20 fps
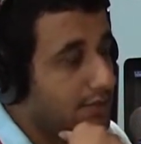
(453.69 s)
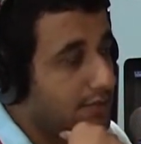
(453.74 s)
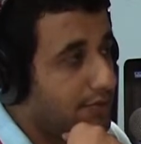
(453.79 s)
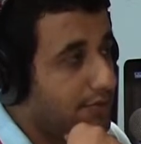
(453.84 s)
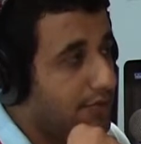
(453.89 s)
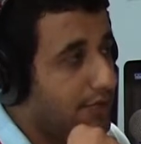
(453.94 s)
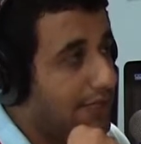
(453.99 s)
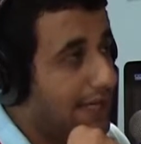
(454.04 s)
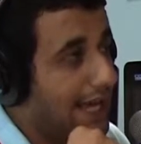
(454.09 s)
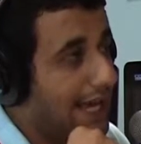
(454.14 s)

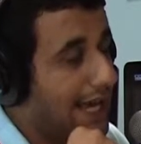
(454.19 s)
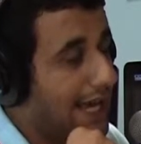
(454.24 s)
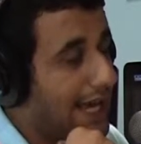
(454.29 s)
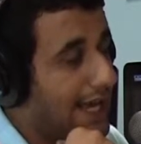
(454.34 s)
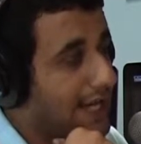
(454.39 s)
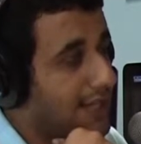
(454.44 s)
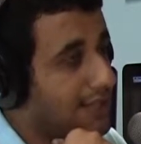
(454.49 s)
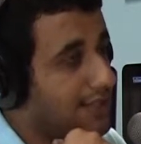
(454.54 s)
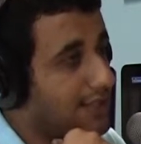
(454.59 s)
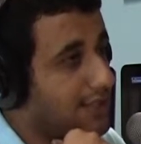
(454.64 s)
pretty
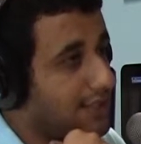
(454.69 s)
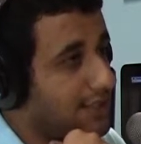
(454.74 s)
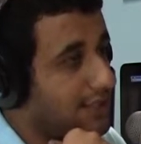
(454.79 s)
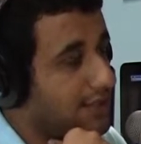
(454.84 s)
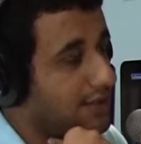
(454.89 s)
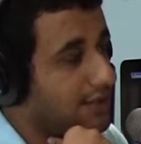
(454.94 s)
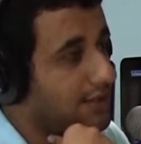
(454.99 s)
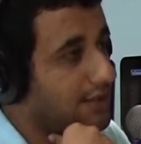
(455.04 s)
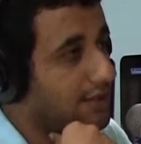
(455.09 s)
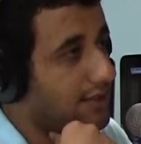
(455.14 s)
hectic,
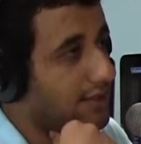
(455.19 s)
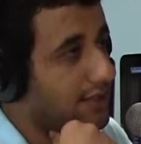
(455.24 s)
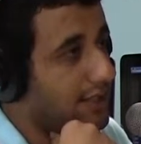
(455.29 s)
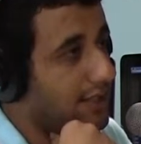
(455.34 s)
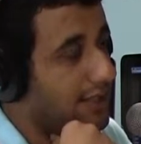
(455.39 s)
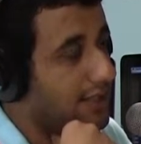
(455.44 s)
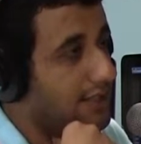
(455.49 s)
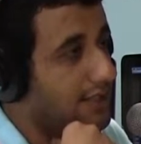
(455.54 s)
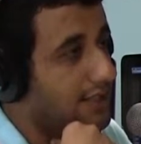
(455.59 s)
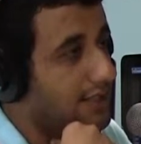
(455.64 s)

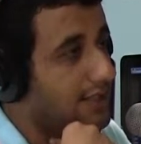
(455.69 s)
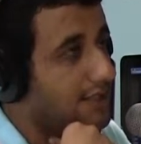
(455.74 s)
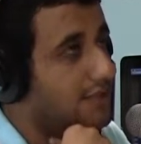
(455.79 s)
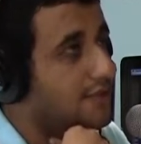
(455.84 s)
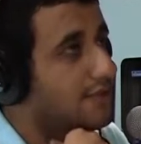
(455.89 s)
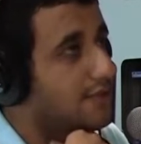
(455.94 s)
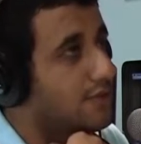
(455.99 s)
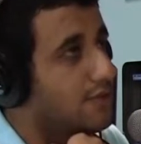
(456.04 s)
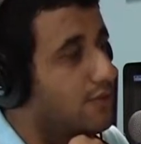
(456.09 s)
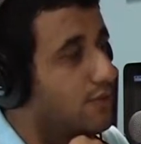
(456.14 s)
like
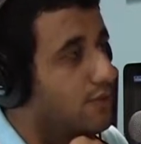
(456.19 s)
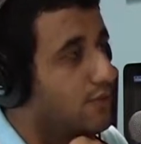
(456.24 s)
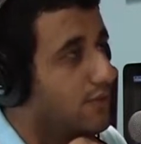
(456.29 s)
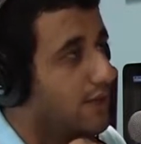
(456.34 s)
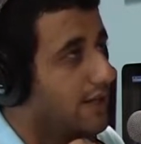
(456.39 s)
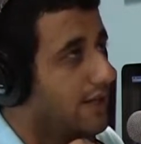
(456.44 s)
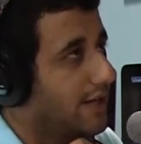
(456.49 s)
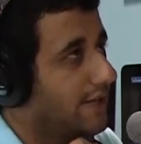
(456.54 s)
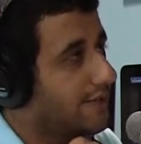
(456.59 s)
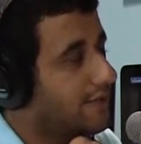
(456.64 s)

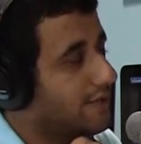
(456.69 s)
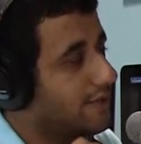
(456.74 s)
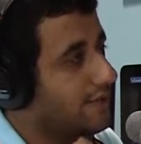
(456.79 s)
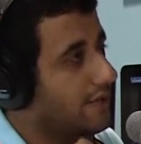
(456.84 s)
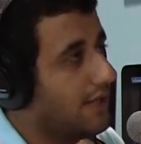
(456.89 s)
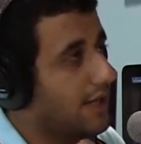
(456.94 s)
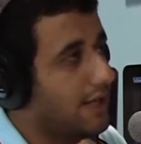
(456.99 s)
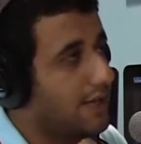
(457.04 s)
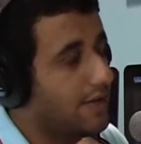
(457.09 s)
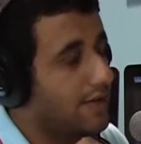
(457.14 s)
one after
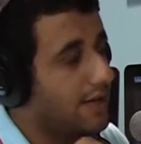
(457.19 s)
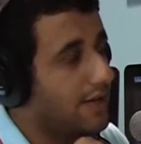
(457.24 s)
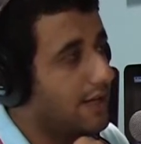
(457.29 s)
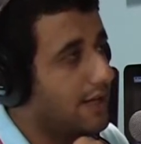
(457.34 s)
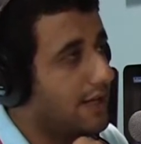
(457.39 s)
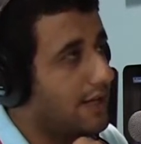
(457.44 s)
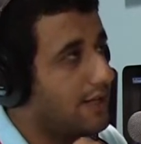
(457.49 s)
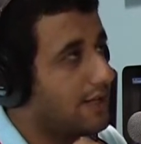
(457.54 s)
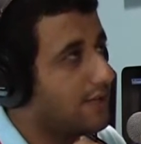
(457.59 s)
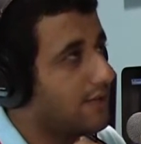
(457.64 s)
another.
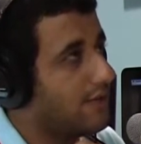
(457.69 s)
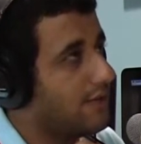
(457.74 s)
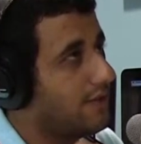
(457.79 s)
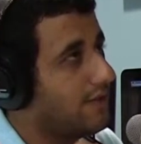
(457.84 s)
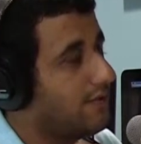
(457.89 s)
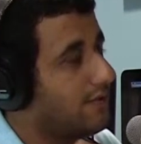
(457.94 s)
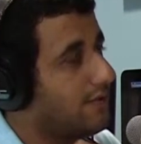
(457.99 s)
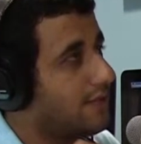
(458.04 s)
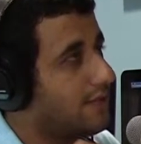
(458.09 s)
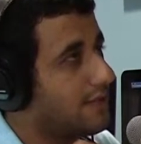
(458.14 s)
Like,
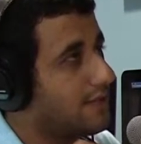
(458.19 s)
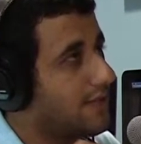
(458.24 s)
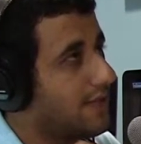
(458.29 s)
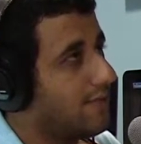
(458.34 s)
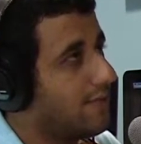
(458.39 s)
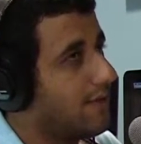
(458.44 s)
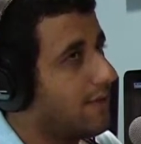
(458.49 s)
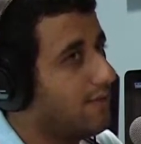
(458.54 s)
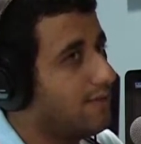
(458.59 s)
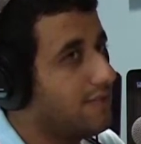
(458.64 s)
for
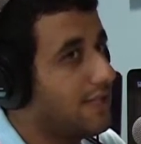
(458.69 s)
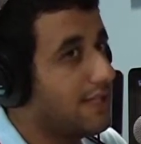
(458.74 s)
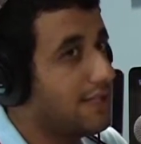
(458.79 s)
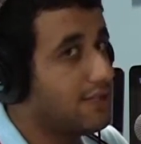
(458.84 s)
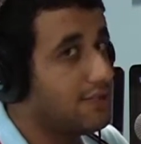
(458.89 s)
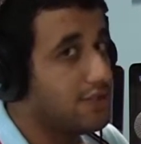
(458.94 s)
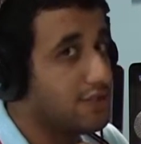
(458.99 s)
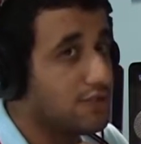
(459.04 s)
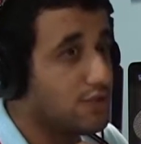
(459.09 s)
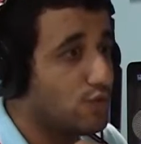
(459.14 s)
example, I'm
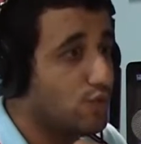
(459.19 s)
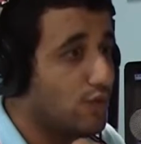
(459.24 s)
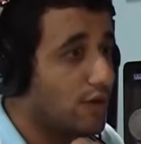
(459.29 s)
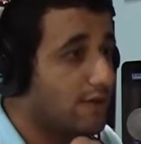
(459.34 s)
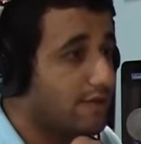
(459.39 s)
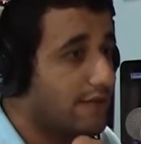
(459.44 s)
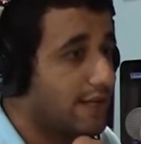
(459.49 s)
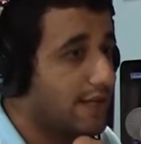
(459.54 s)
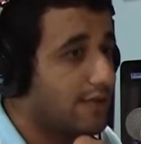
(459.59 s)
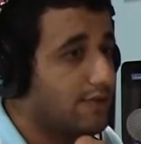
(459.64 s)
taking just
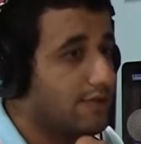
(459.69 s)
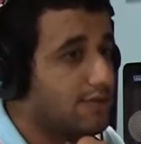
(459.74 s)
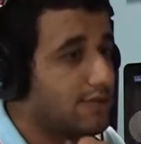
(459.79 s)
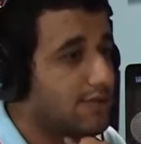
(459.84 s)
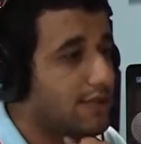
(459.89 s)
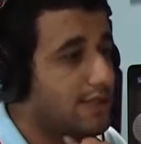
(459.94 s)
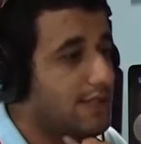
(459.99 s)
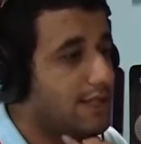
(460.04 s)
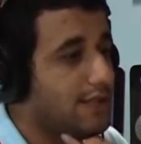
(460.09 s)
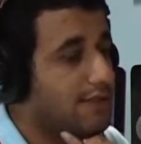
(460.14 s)
12 hours
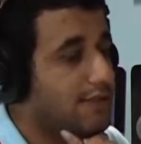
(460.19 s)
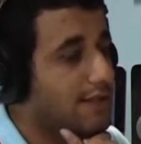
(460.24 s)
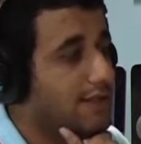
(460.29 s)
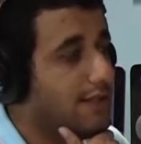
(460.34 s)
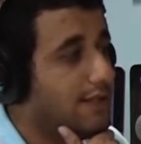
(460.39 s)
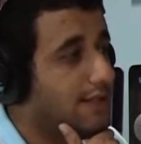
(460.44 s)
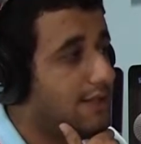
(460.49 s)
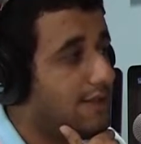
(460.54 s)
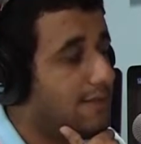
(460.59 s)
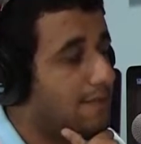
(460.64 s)
right now,
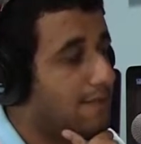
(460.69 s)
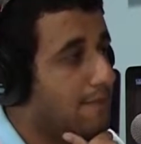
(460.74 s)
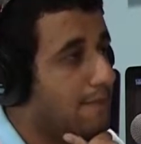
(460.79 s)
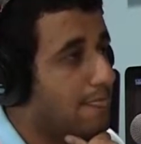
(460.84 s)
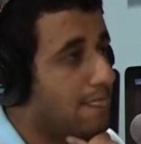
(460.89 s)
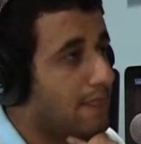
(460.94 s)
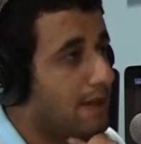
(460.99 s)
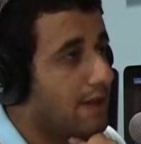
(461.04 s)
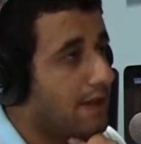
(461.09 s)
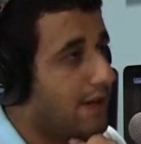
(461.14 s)
and
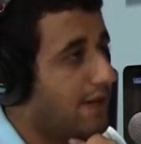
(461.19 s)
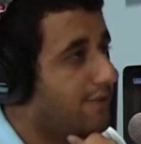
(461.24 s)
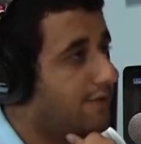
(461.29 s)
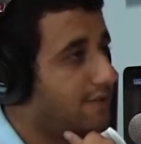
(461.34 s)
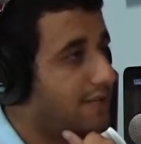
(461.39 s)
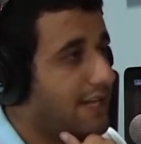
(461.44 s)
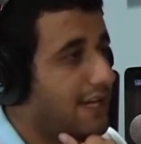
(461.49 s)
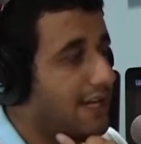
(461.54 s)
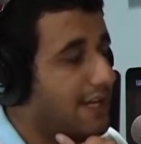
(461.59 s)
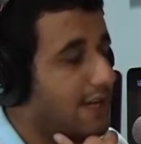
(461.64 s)

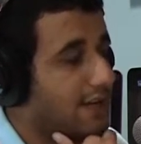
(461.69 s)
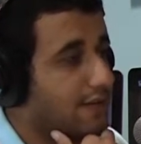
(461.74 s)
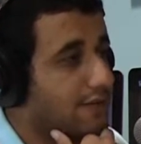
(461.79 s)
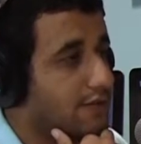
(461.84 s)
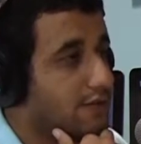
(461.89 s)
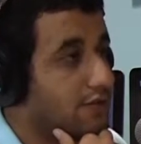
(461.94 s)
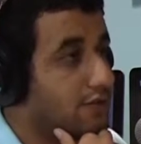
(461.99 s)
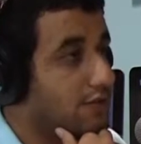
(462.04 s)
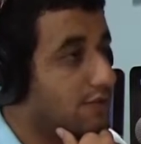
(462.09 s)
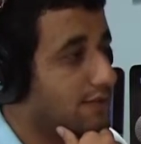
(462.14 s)
every day I have
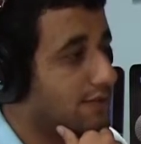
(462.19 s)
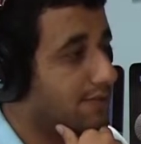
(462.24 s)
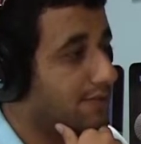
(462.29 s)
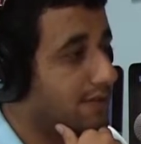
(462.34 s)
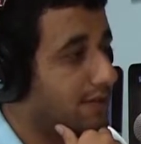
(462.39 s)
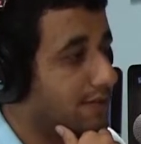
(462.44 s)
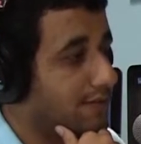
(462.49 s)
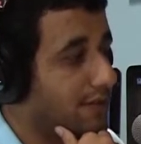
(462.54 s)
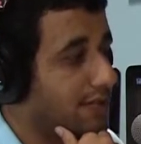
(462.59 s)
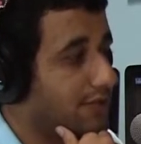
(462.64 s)
to do
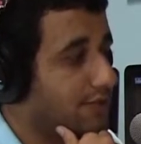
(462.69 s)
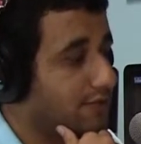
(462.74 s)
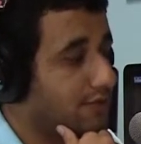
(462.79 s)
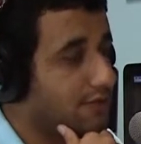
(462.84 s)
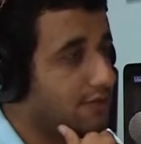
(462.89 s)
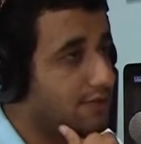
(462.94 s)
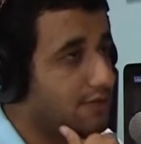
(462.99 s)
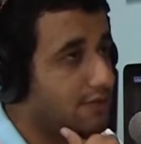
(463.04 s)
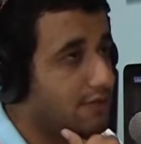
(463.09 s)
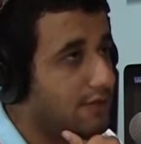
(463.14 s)
something major.
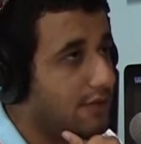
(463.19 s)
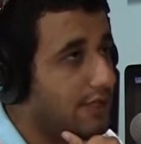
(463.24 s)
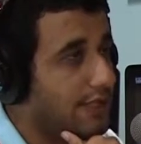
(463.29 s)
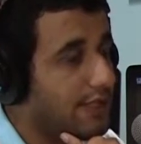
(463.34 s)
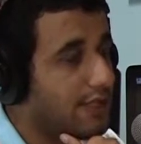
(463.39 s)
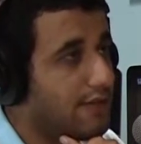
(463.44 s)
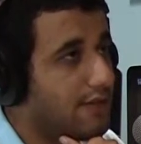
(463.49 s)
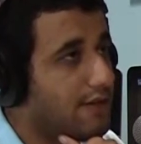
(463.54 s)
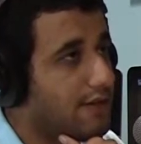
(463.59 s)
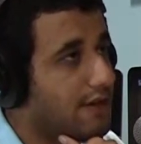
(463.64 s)

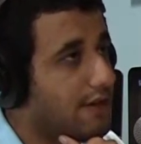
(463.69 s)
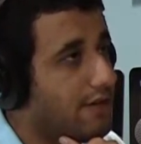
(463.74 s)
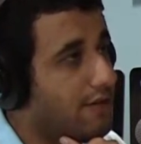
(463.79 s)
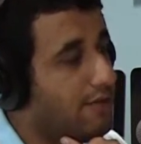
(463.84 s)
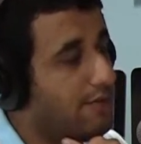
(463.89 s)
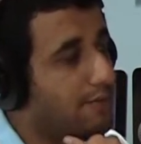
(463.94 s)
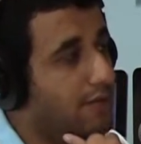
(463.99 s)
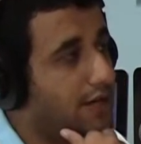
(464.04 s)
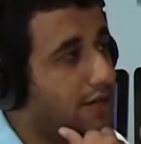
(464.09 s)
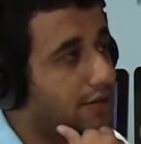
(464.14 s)
Like, there are
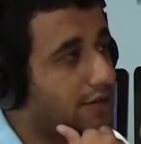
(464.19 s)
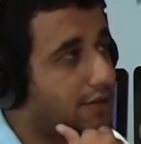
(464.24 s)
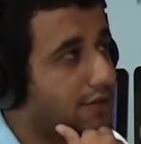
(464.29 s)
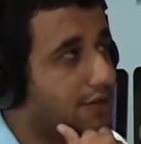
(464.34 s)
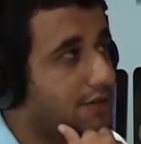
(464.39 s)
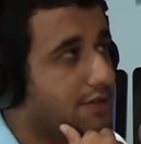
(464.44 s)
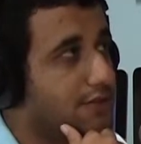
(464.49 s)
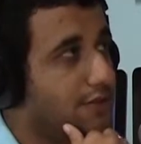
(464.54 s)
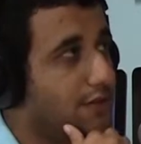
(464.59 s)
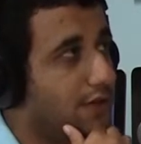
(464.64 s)
the minor
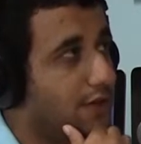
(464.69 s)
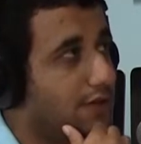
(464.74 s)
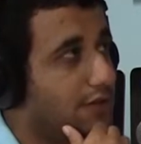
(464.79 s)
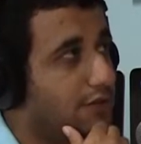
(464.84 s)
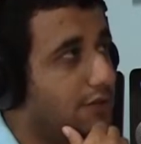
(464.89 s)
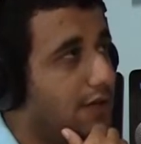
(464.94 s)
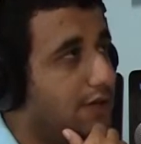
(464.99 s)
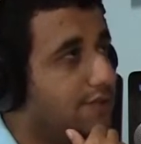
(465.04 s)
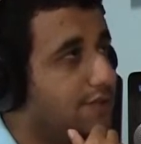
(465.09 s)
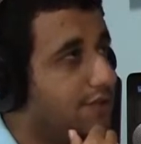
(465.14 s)
things where
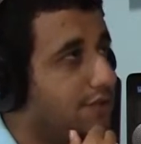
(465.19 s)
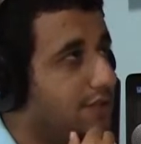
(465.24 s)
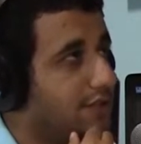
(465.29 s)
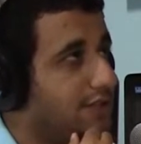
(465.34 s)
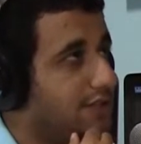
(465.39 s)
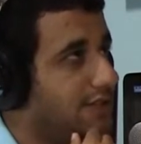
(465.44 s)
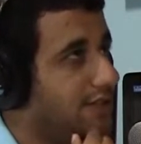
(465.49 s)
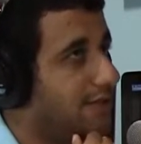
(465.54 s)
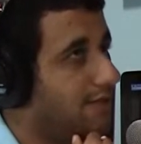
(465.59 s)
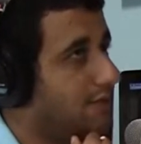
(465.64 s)
you have to
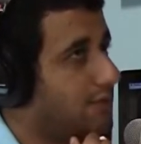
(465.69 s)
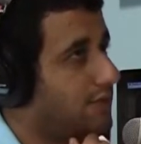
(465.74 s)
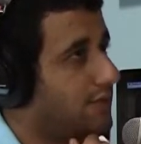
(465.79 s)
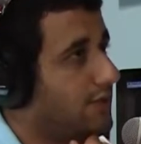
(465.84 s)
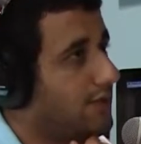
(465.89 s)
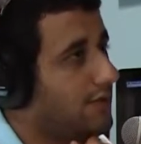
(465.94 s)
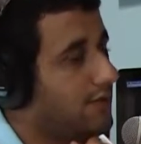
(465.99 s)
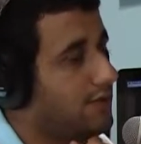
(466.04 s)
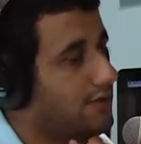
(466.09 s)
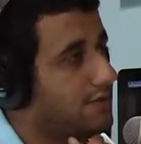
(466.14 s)
read chapter
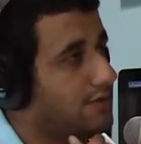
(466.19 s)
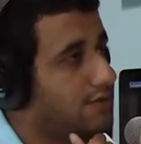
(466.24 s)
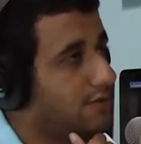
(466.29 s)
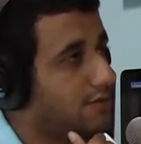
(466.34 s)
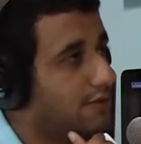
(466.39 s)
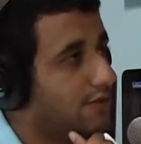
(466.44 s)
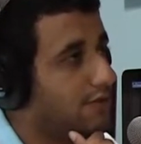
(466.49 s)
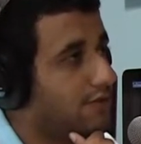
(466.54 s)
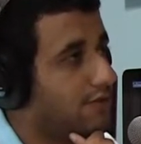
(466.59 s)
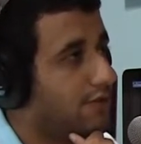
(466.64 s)
1 or
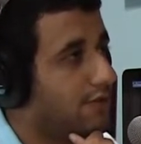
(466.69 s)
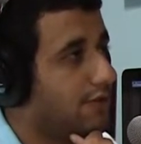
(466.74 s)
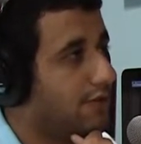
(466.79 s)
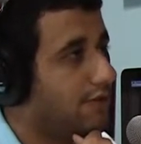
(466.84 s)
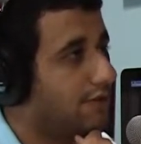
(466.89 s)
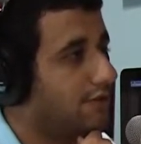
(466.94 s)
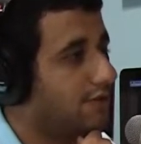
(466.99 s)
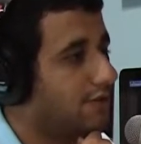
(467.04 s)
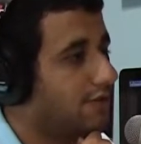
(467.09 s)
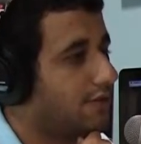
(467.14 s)
2 or 3 or
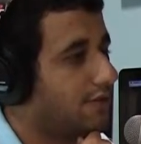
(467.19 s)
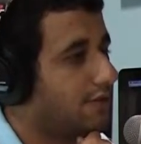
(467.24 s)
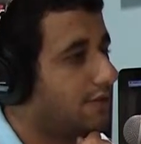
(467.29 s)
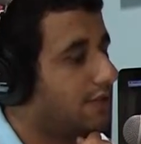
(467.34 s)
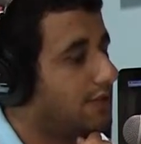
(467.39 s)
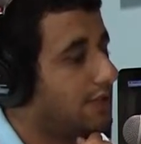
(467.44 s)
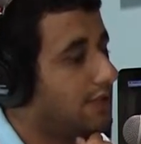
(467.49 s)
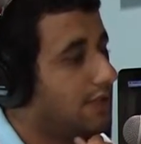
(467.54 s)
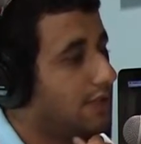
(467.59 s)
4,